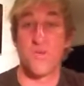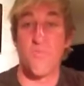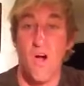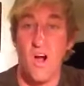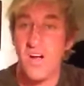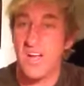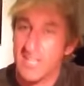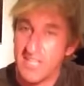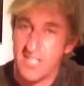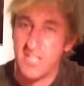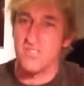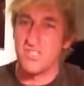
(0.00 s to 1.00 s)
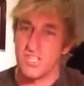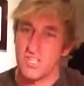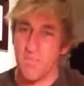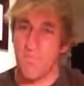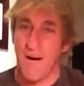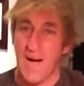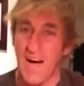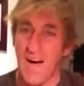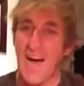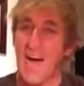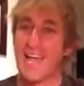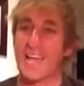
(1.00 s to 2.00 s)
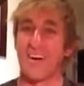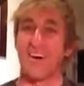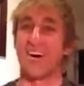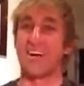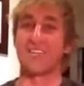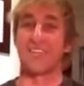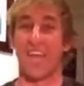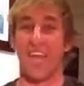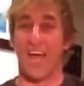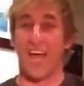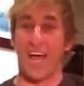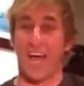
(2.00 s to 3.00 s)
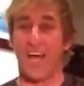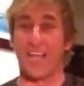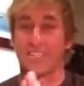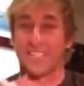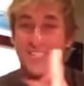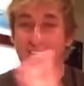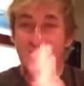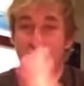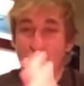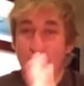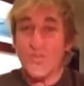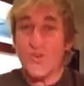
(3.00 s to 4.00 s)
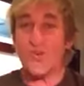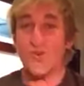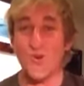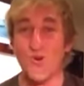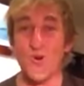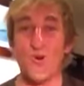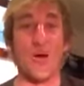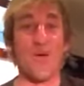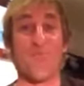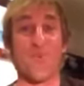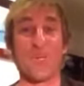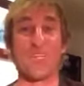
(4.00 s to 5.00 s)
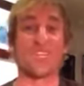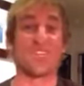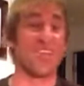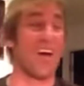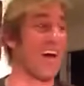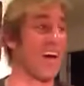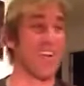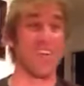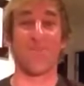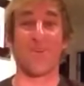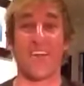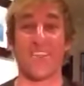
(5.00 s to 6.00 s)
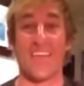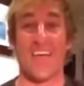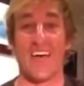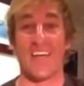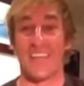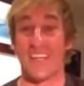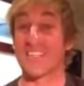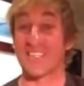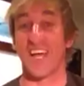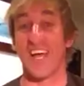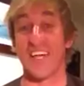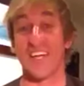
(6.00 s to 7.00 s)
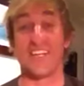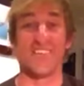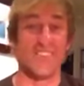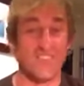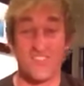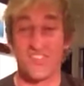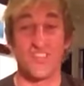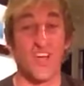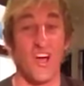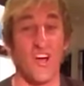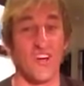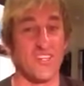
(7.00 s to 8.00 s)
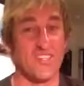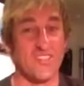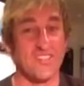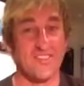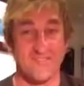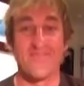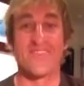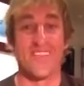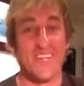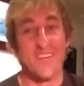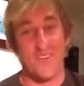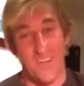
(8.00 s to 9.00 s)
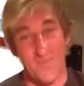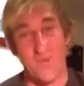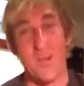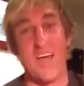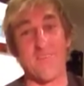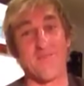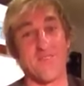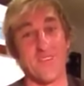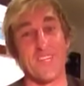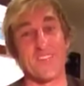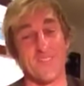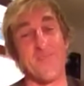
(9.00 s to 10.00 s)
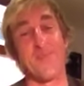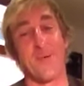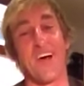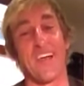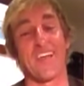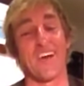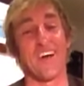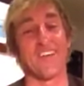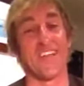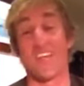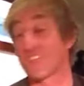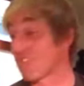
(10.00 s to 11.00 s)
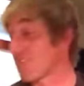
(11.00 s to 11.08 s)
Tomorrow I get to go judge a pie contest. Ooh, I'm pretty styled about that. Excited, stoked. We'll have footage from the pie contest,